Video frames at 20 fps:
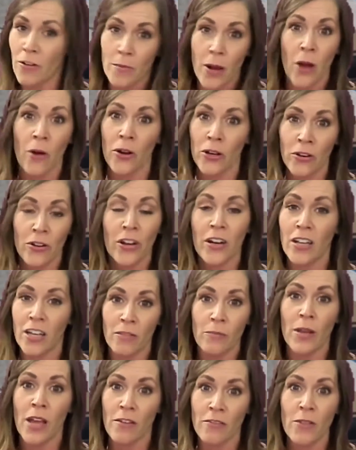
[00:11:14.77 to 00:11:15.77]
from now on, you're going to
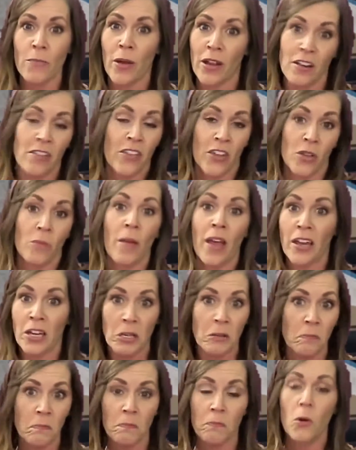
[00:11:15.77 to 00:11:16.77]
give me every penny that you
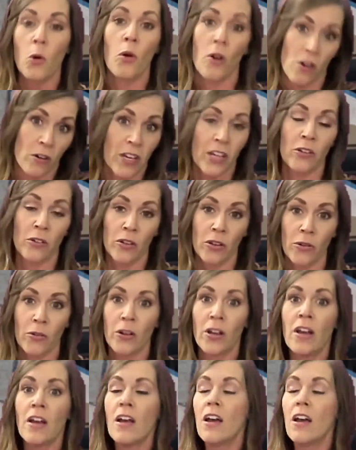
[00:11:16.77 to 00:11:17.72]
make, right. or I'll kill you.